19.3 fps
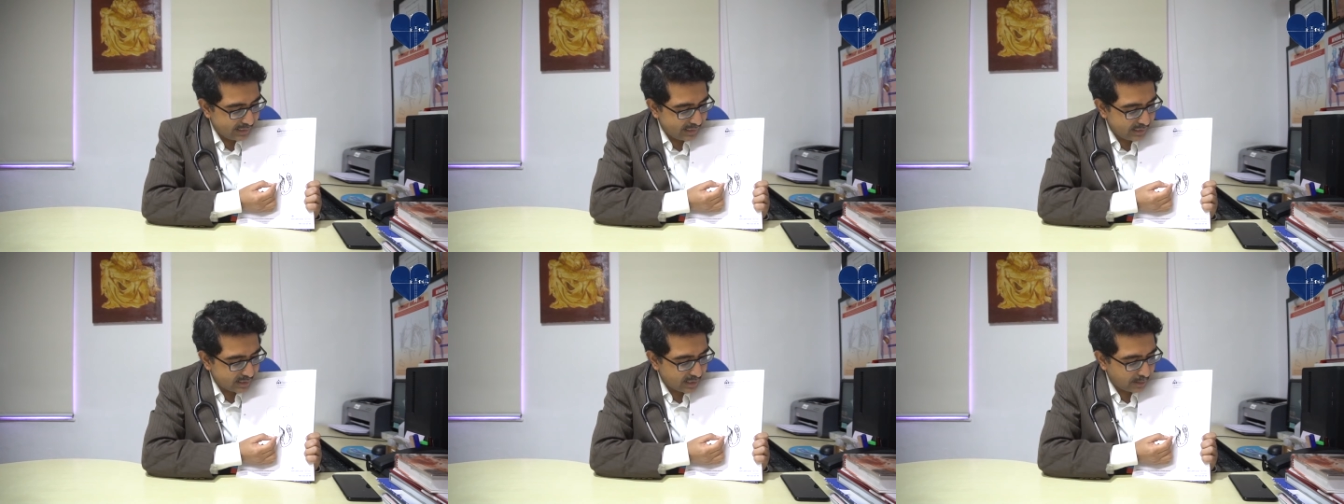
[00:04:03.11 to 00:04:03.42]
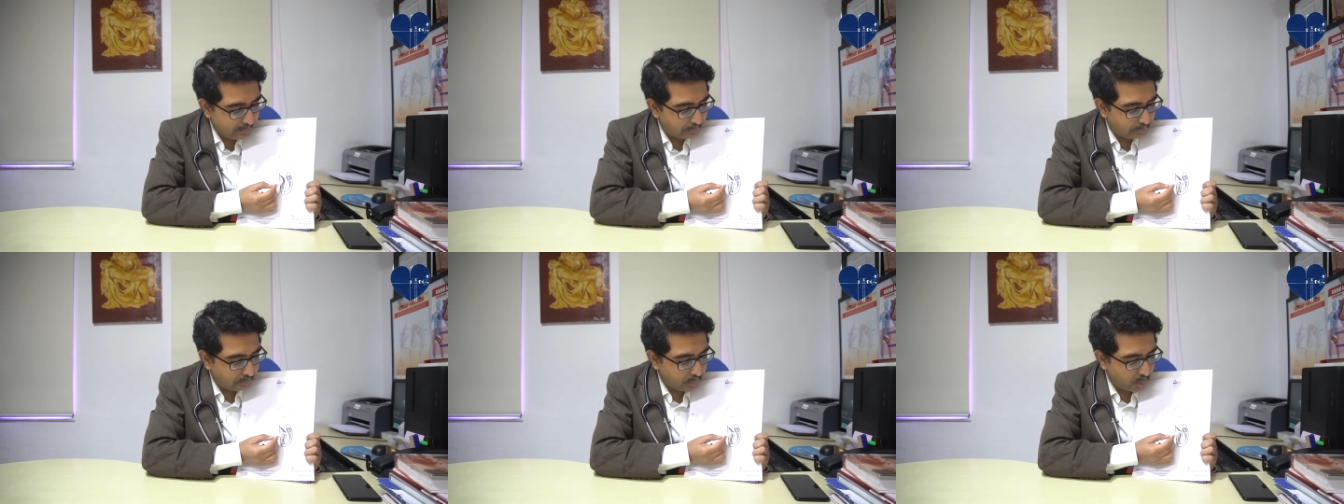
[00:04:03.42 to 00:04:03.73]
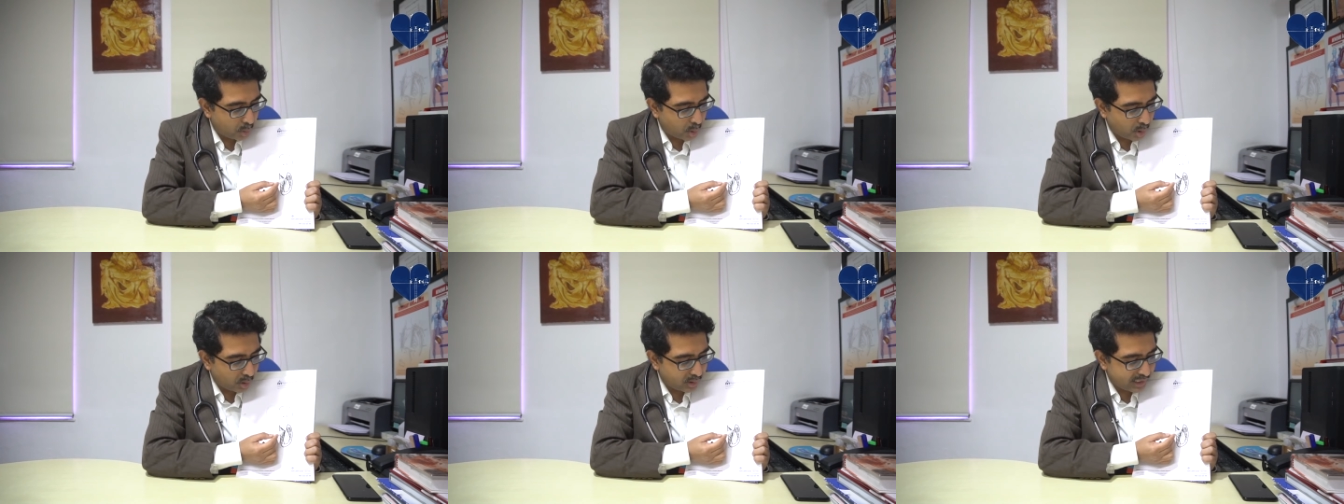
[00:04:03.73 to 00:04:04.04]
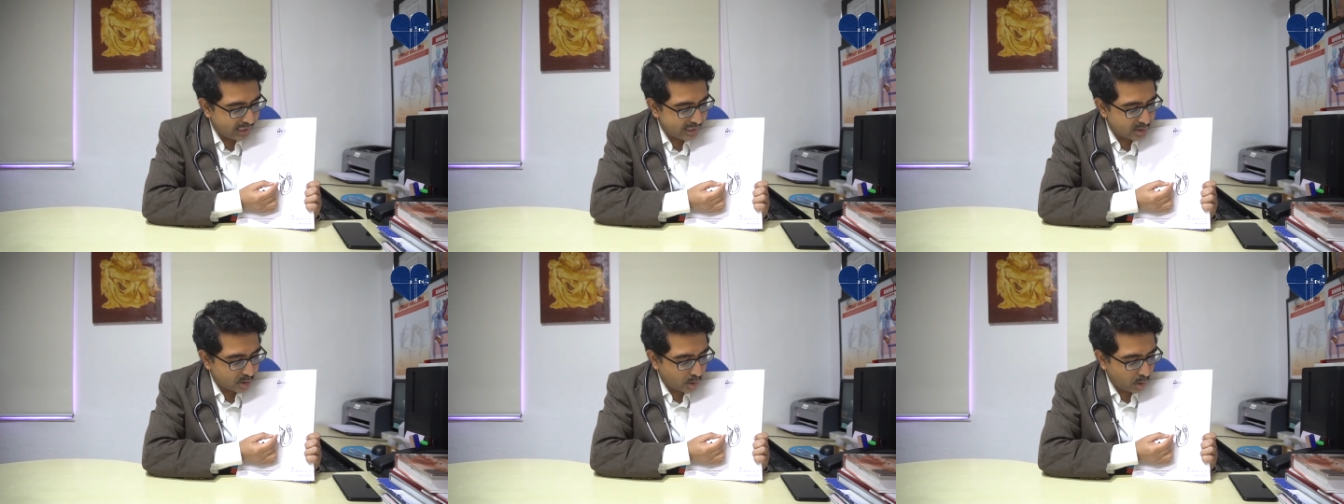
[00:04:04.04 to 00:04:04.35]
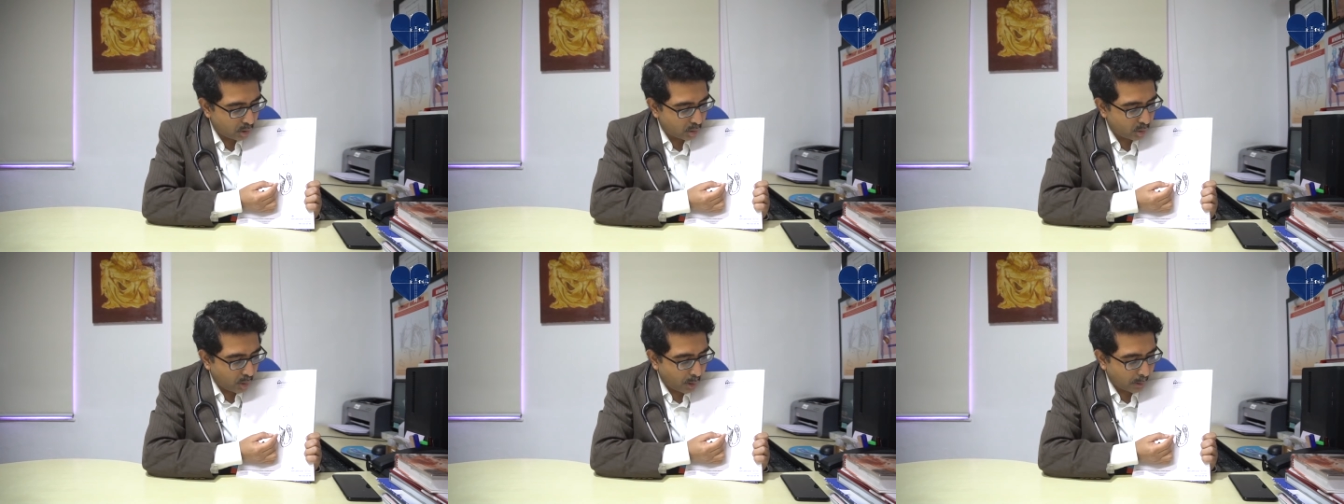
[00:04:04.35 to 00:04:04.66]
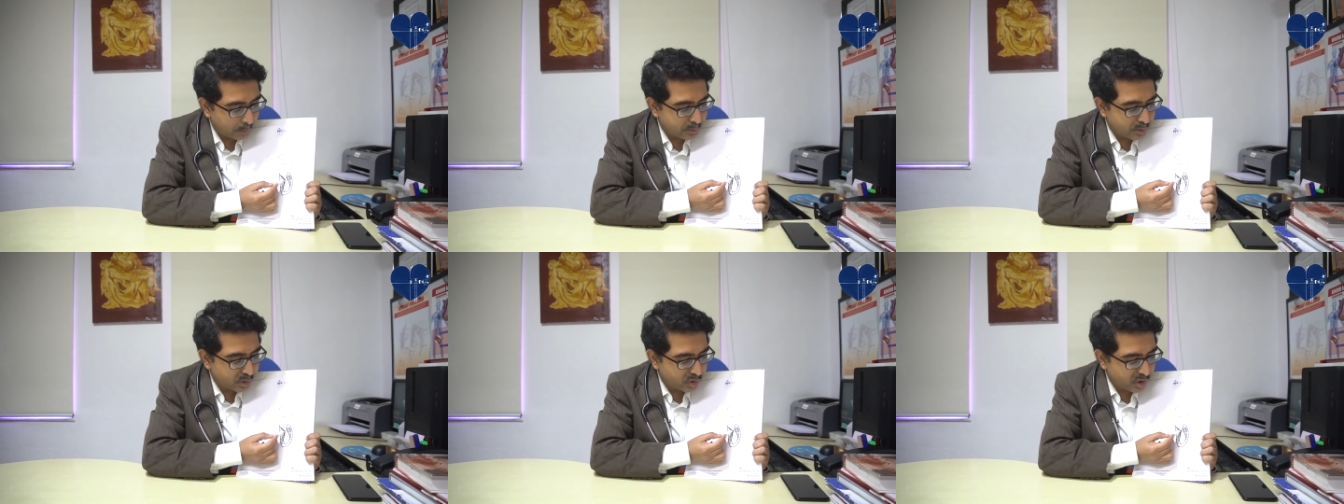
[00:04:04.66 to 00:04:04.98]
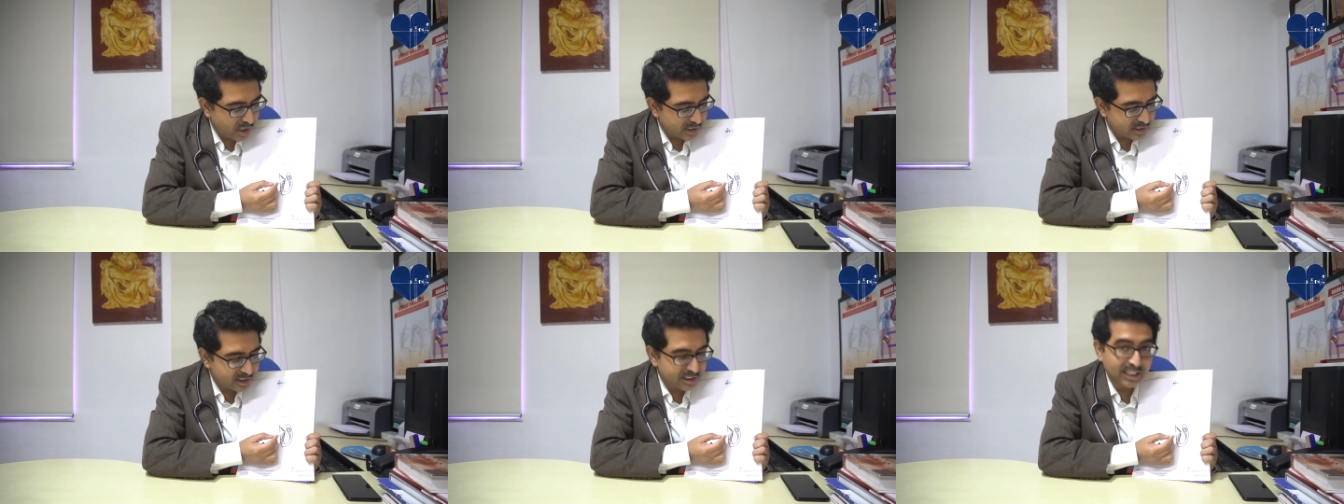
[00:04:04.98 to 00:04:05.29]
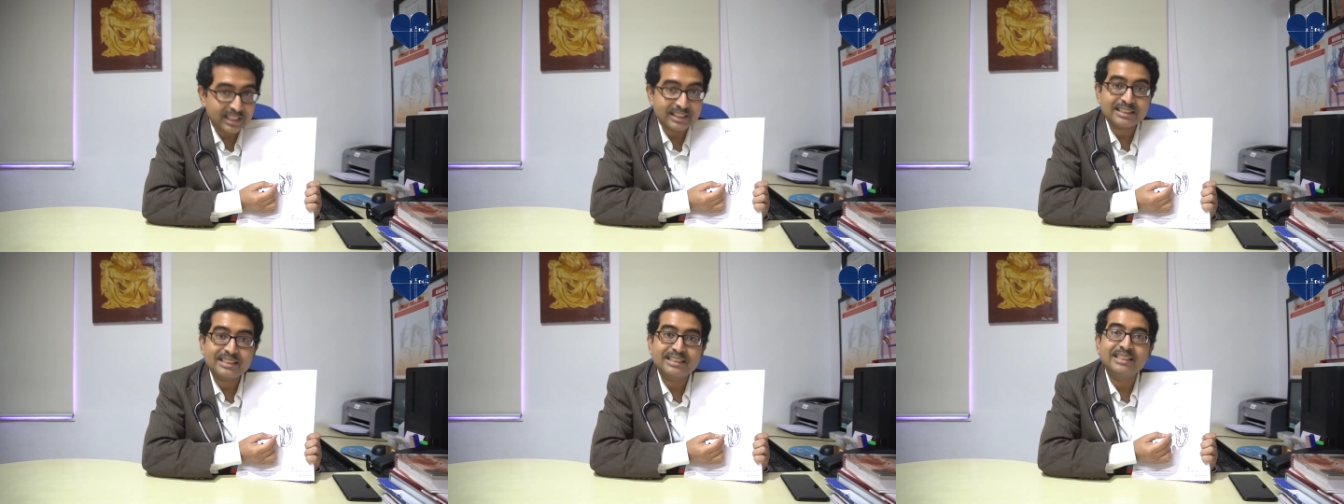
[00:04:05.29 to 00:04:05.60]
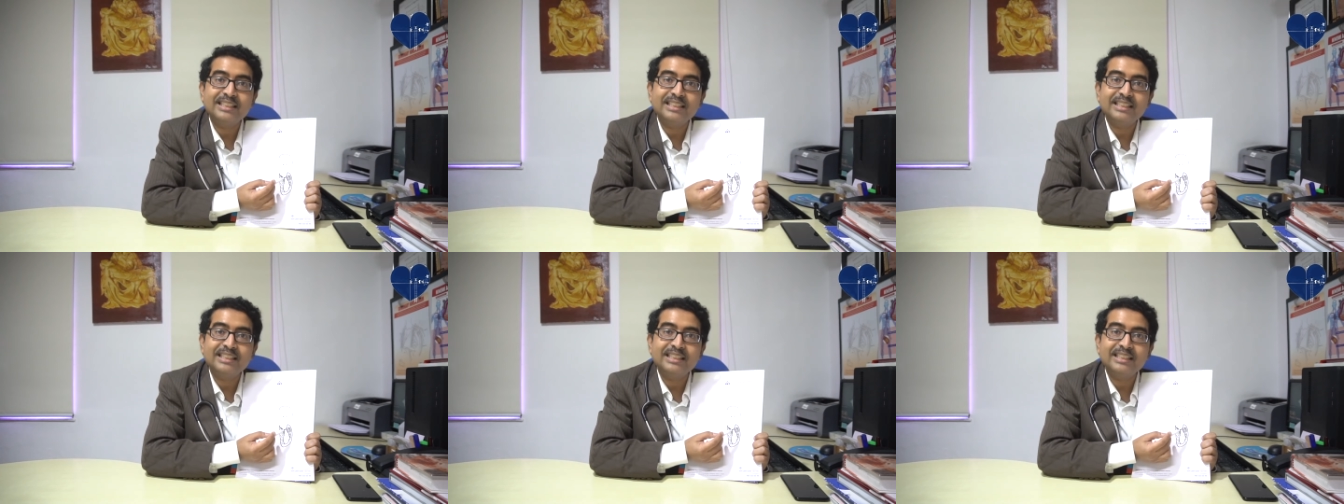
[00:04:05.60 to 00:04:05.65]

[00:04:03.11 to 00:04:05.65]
is a blockage or obstruction